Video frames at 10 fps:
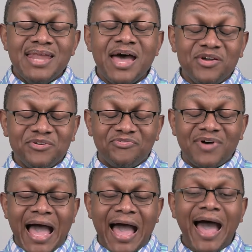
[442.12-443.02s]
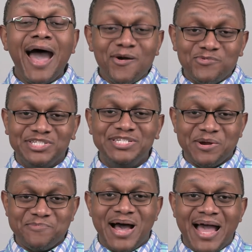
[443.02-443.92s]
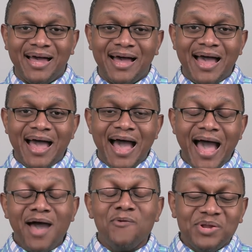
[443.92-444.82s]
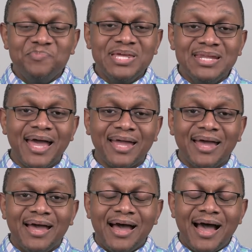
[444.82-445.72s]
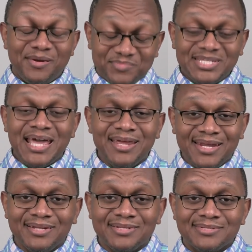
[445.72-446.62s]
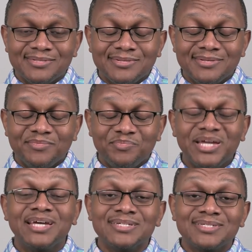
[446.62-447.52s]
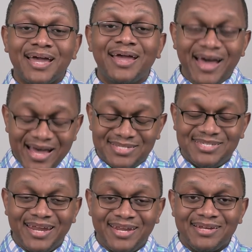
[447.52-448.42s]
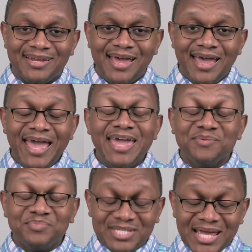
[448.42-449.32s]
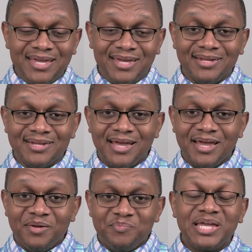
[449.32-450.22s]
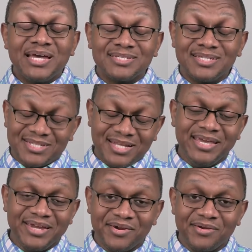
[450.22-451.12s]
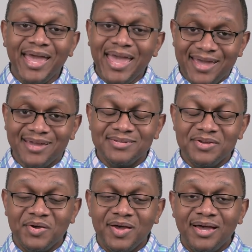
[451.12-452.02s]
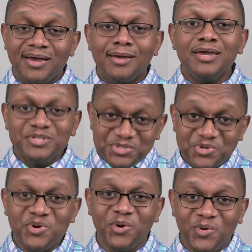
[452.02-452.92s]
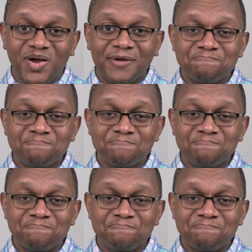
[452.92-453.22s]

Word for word: Now, if I was Jeremiah, I would have been like, I'm saying it, because God said it. And I'm saying it because it's clear and it's true.